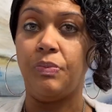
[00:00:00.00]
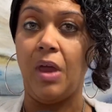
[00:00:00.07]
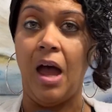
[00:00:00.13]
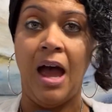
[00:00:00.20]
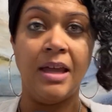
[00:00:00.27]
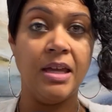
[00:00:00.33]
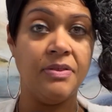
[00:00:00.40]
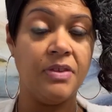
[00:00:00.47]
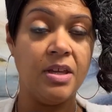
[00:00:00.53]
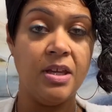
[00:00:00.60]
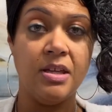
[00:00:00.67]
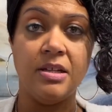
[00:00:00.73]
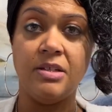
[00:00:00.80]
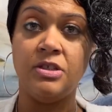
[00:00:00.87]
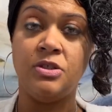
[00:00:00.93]
I get the
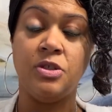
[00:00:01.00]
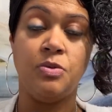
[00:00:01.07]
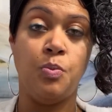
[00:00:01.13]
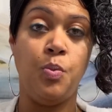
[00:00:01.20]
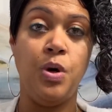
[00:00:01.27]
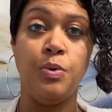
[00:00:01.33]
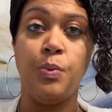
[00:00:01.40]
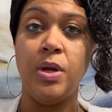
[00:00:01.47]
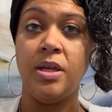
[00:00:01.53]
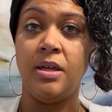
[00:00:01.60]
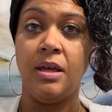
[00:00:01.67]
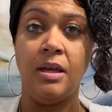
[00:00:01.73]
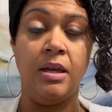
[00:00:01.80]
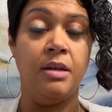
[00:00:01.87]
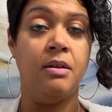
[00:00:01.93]
kids one
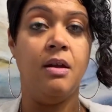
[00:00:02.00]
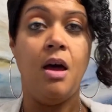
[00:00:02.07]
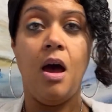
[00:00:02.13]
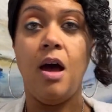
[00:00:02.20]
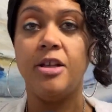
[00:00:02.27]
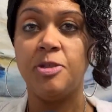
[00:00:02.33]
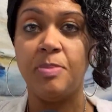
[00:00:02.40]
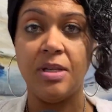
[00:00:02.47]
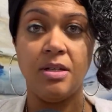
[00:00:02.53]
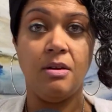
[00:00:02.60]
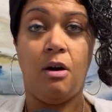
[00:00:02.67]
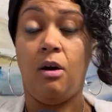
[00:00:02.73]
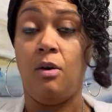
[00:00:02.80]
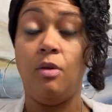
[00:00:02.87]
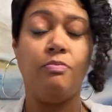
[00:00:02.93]
weekend, husband
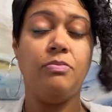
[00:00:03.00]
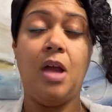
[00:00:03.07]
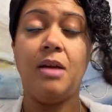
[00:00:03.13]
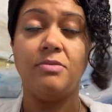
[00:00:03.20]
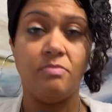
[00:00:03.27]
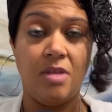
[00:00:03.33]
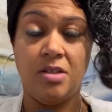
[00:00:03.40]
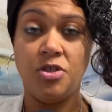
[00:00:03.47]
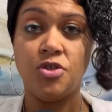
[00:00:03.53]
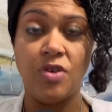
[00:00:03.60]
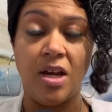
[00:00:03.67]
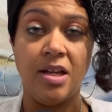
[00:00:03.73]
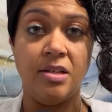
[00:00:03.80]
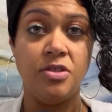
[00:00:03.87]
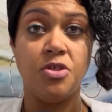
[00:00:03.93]
or
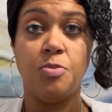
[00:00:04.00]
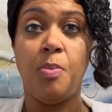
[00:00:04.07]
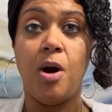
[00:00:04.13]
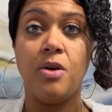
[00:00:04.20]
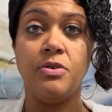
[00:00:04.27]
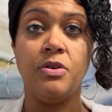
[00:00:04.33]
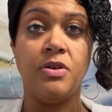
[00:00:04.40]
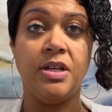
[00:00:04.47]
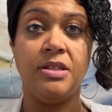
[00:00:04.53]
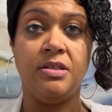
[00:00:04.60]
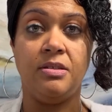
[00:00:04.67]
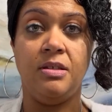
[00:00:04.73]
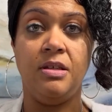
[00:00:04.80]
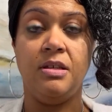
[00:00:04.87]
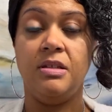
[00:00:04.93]
estranged partner gets
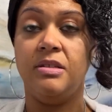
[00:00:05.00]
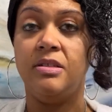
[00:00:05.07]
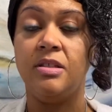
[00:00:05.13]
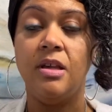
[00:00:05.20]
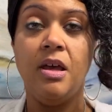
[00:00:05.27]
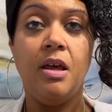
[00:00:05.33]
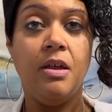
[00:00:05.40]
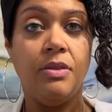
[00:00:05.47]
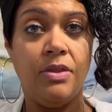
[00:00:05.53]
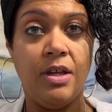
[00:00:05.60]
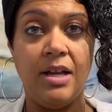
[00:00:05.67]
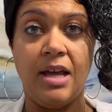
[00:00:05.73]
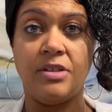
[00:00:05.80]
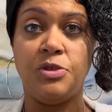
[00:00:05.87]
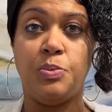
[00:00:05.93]
the kids the
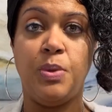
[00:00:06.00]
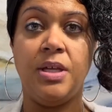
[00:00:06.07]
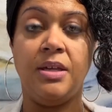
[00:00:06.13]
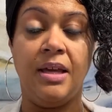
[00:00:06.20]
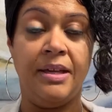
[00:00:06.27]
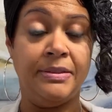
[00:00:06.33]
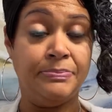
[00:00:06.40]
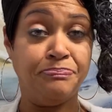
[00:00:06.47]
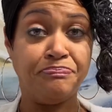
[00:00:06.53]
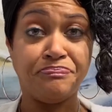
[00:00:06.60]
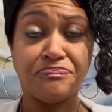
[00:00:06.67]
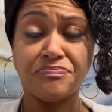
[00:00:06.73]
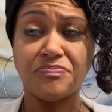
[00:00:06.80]
next weekend,